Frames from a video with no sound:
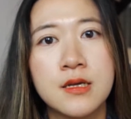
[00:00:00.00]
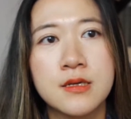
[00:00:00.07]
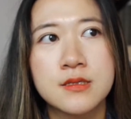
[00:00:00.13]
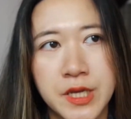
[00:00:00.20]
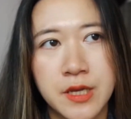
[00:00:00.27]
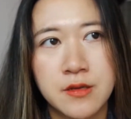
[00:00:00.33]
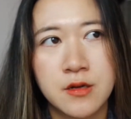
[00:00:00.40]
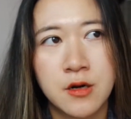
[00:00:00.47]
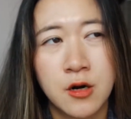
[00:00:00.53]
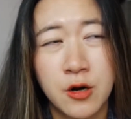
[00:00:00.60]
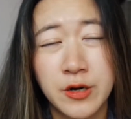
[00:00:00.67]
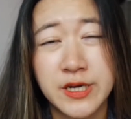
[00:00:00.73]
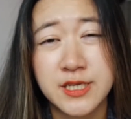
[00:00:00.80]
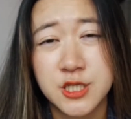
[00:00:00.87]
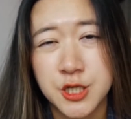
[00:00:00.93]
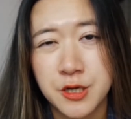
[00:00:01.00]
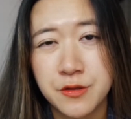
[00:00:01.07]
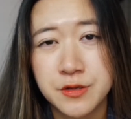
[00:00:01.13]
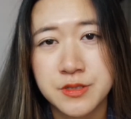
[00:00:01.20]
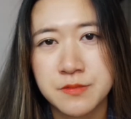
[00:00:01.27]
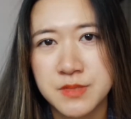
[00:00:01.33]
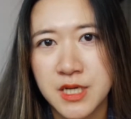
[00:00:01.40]
we can hurt each
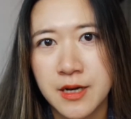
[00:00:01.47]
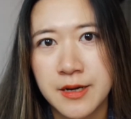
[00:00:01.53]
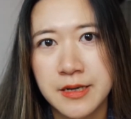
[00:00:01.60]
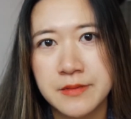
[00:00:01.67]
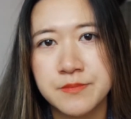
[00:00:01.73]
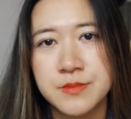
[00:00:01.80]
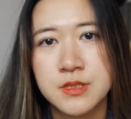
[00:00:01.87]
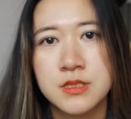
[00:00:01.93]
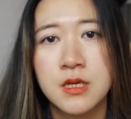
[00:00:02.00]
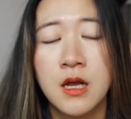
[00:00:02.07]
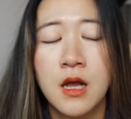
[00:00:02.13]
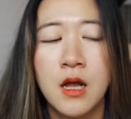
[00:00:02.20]
other sometimes.